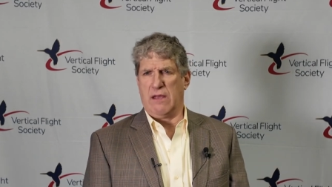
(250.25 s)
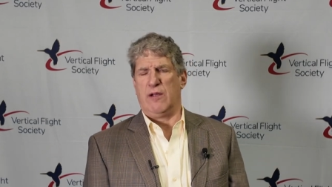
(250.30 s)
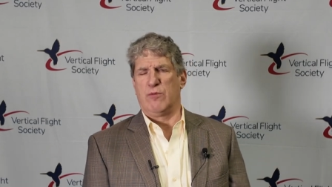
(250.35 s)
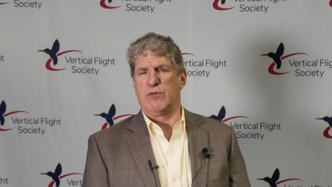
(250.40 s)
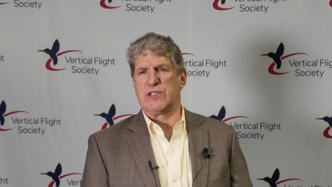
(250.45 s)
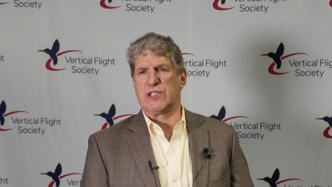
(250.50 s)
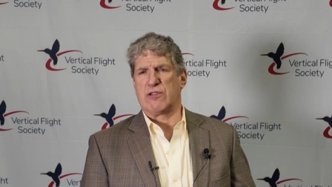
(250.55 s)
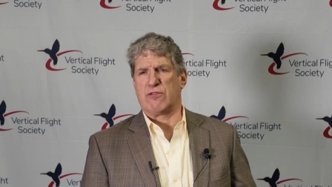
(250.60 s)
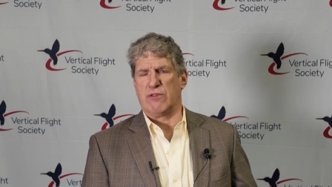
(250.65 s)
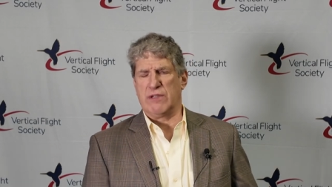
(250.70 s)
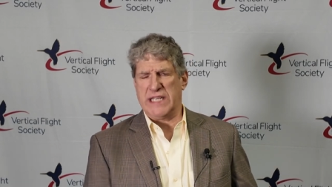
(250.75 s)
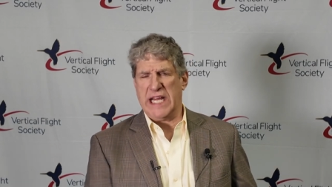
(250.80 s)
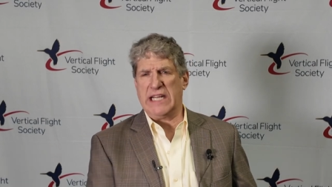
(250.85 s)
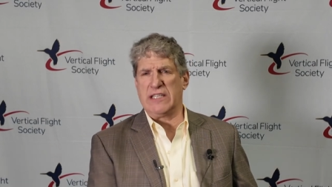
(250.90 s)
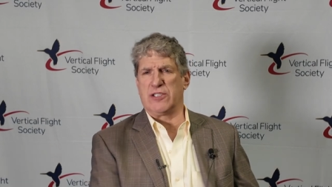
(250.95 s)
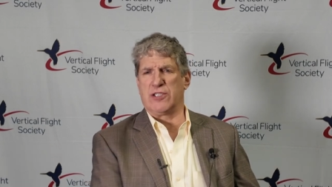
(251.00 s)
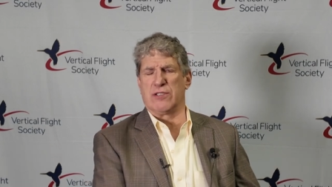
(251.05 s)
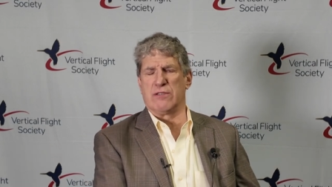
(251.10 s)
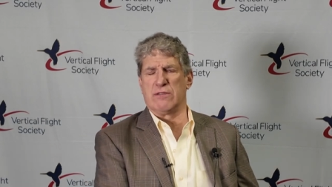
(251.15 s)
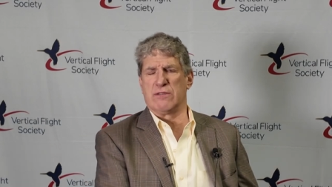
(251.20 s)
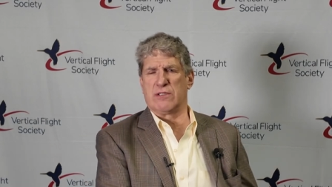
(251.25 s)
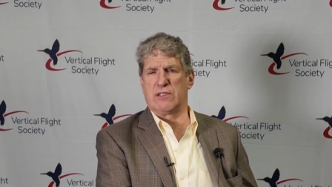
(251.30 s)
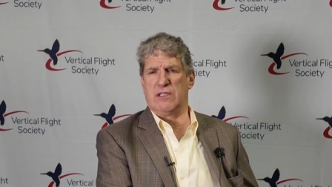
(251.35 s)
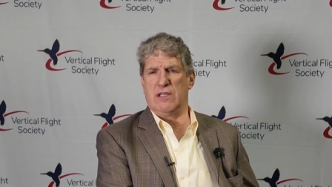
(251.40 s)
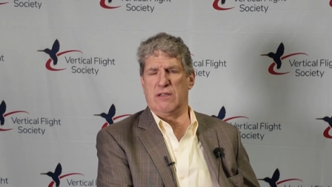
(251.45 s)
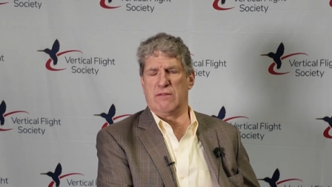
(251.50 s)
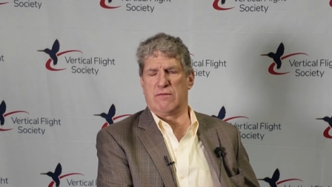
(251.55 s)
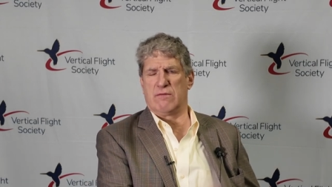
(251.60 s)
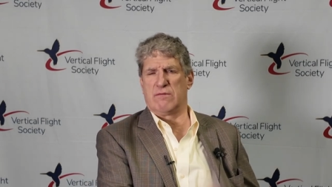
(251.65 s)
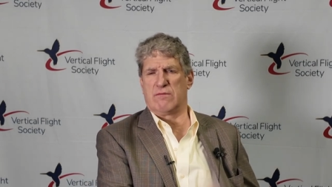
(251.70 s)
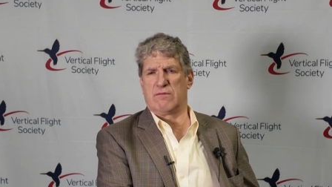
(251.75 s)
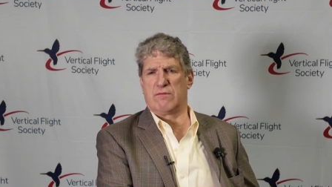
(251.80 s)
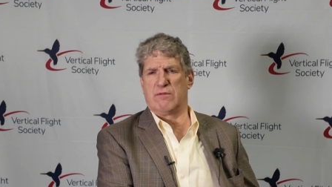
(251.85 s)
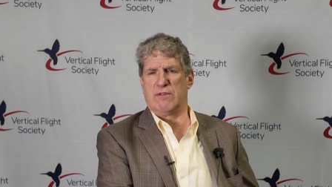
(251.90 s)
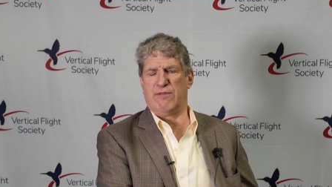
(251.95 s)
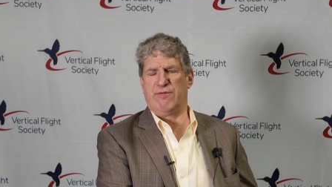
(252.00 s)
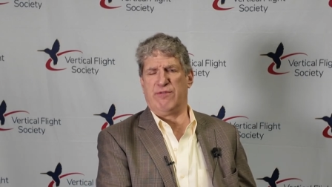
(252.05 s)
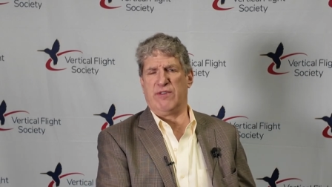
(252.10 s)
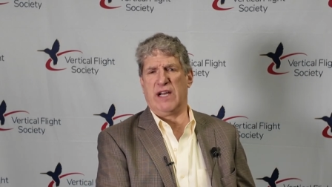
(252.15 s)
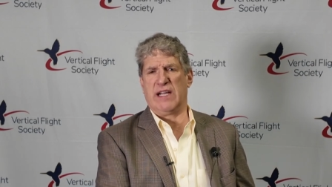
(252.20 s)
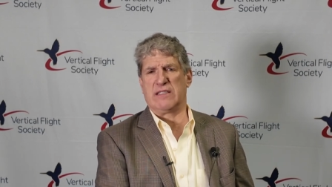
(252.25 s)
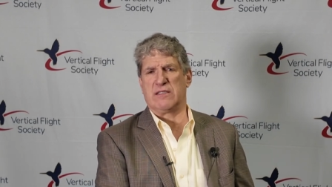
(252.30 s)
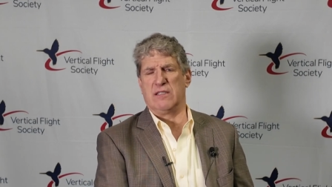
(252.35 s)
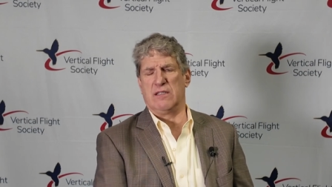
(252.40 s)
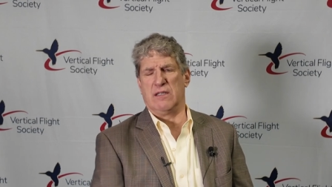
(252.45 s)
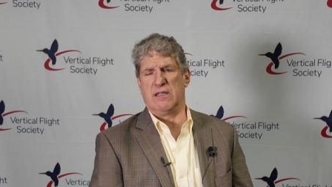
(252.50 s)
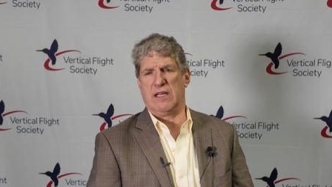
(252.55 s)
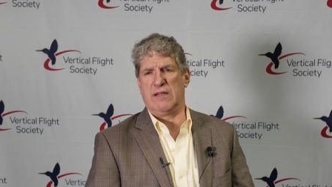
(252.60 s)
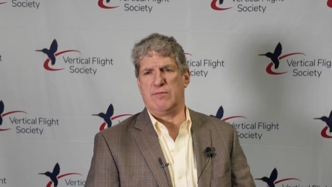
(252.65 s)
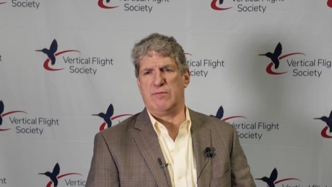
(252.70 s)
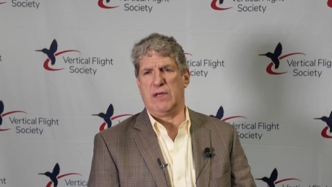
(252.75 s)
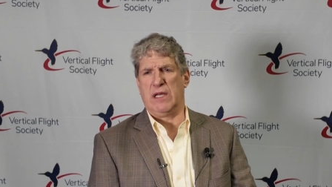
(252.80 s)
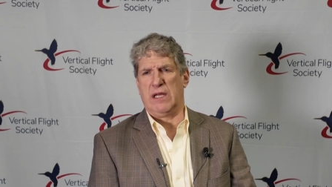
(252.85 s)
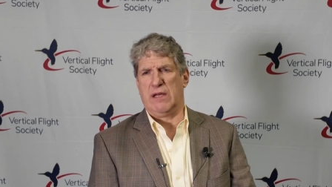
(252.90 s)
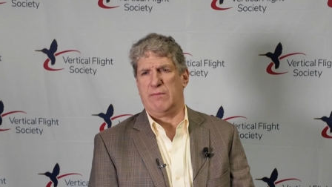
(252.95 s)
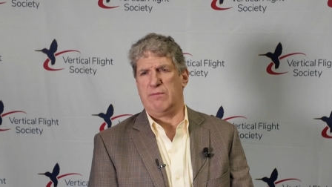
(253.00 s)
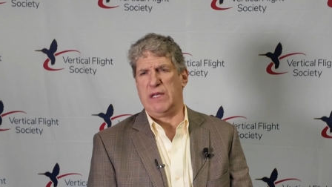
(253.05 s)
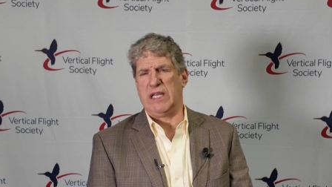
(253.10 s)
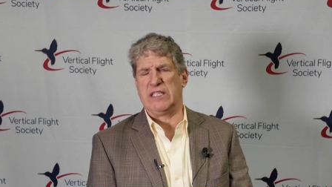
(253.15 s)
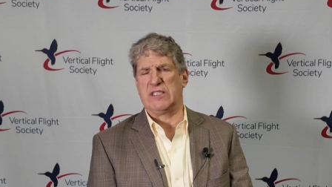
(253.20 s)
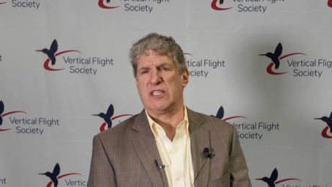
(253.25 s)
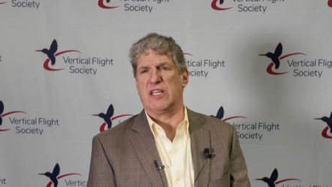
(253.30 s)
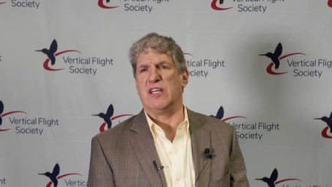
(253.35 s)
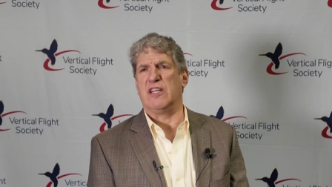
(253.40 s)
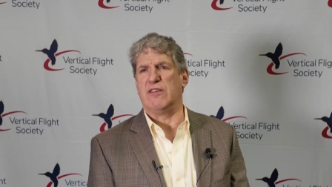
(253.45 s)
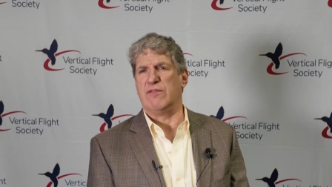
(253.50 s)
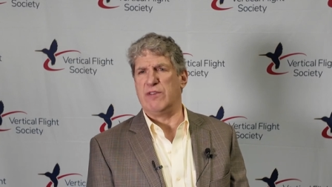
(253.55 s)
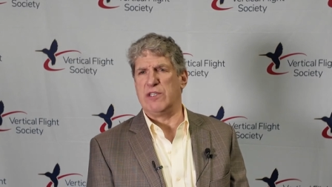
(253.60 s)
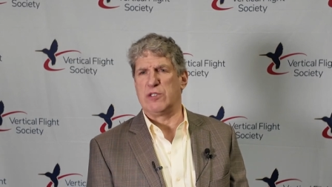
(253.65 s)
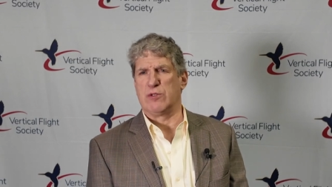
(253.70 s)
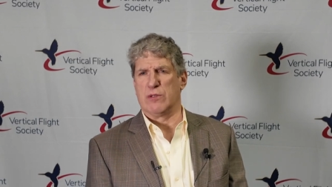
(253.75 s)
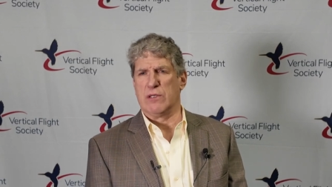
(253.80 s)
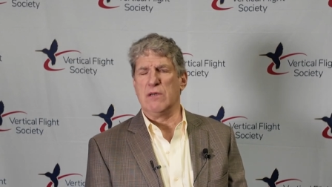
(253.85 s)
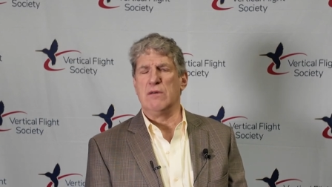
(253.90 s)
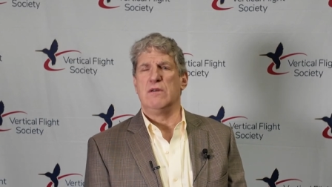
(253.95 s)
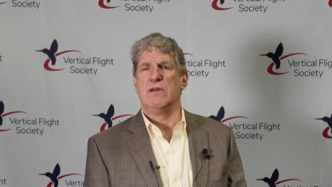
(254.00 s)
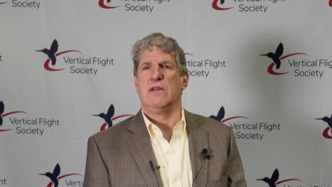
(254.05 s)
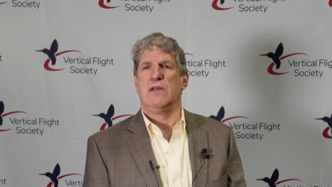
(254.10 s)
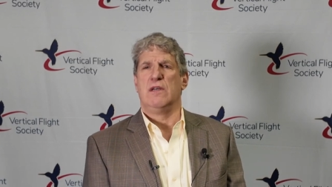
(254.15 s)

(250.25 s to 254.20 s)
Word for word: It was credentials that reflected me as an individual,